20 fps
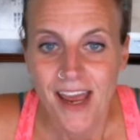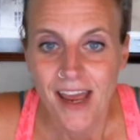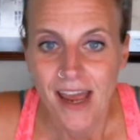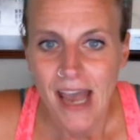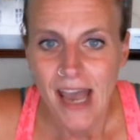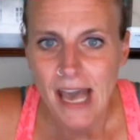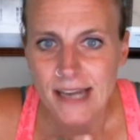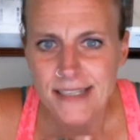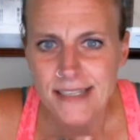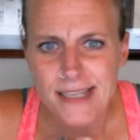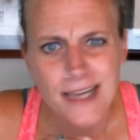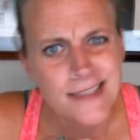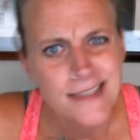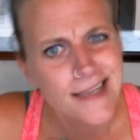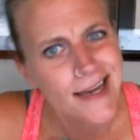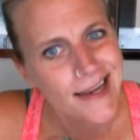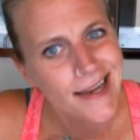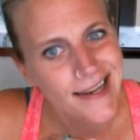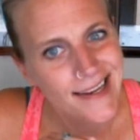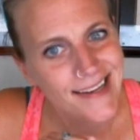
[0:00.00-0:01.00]
How does that
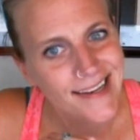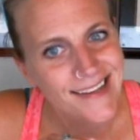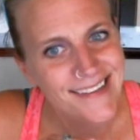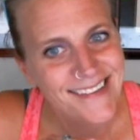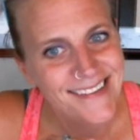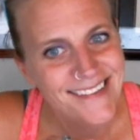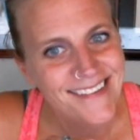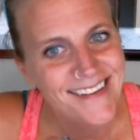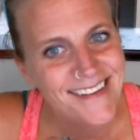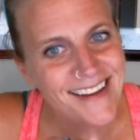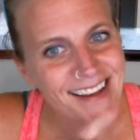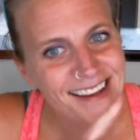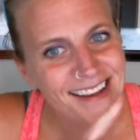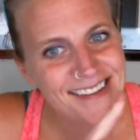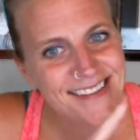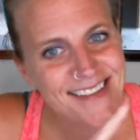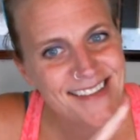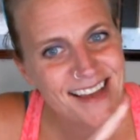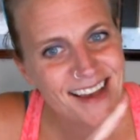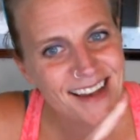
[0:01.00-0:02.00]
tie in?
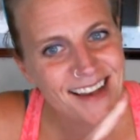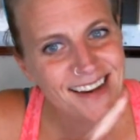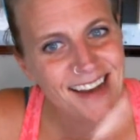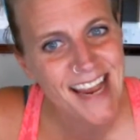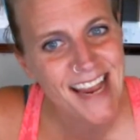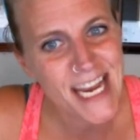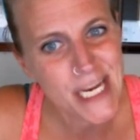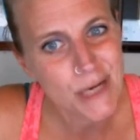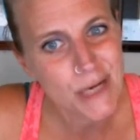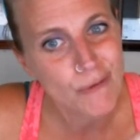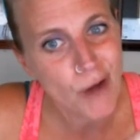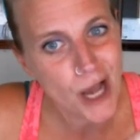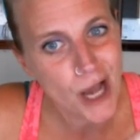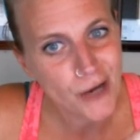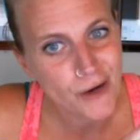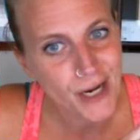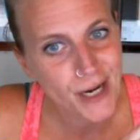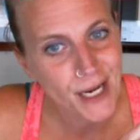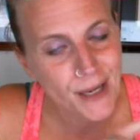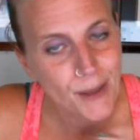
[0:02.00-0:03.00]
Is that Andy
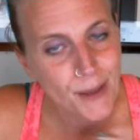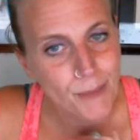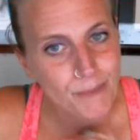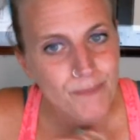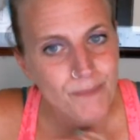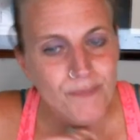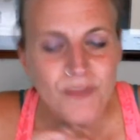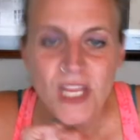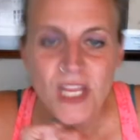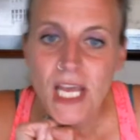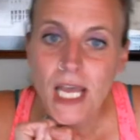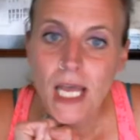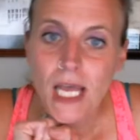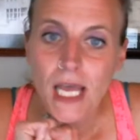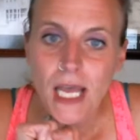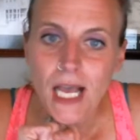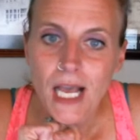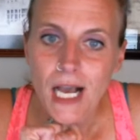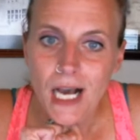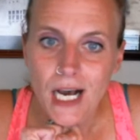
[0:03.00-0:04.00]
Rotherham,
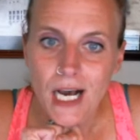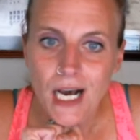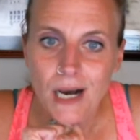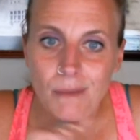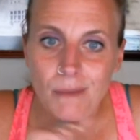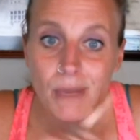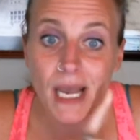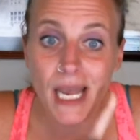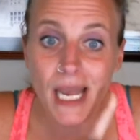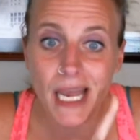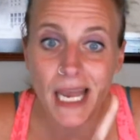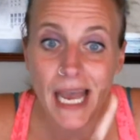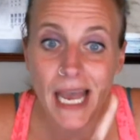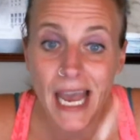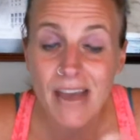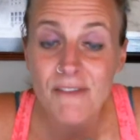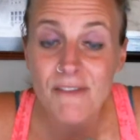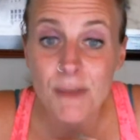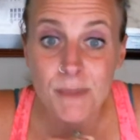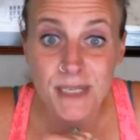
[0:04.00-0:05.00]
I
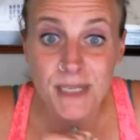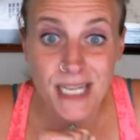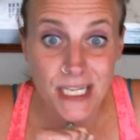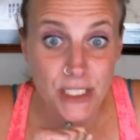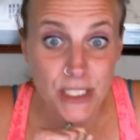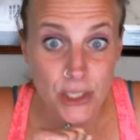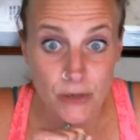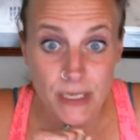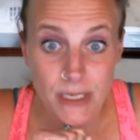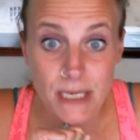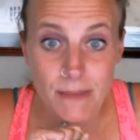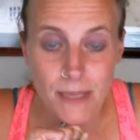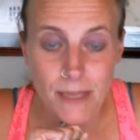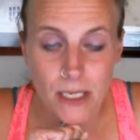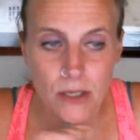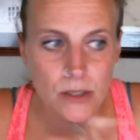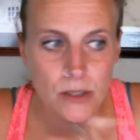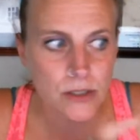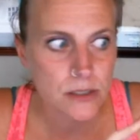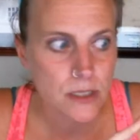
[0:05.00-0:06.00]
have the Podesto
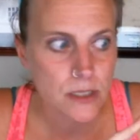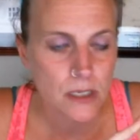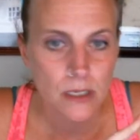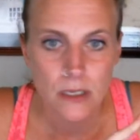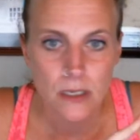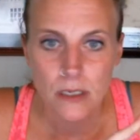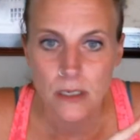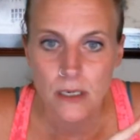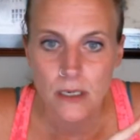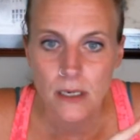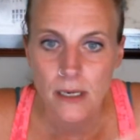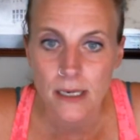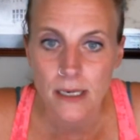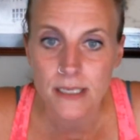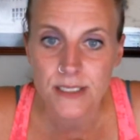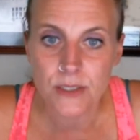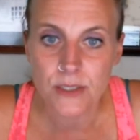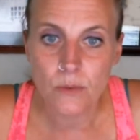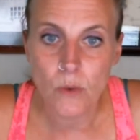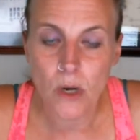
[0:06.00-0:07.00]
emails,
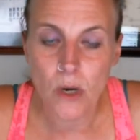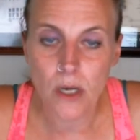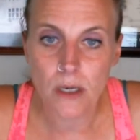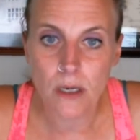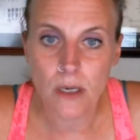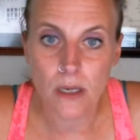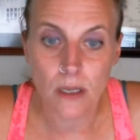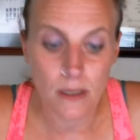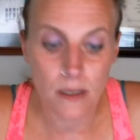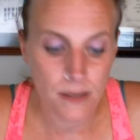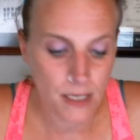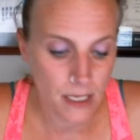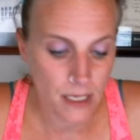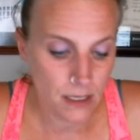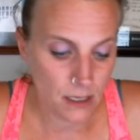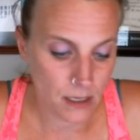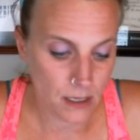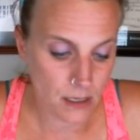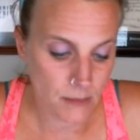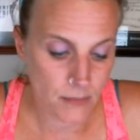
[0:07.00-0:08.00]
is the one that
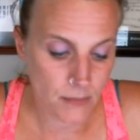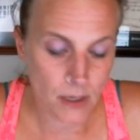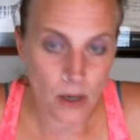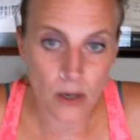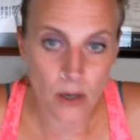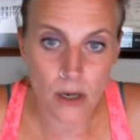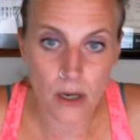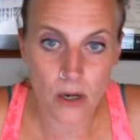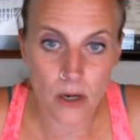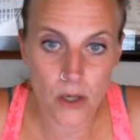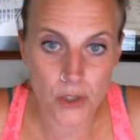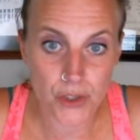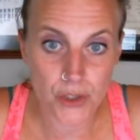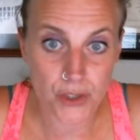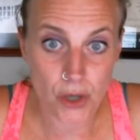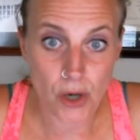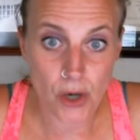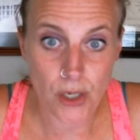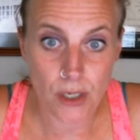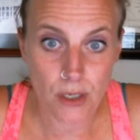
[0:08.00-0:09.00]

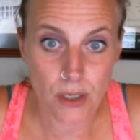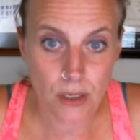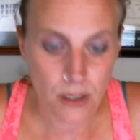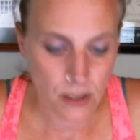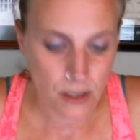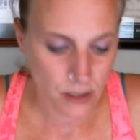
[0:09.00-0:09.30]
started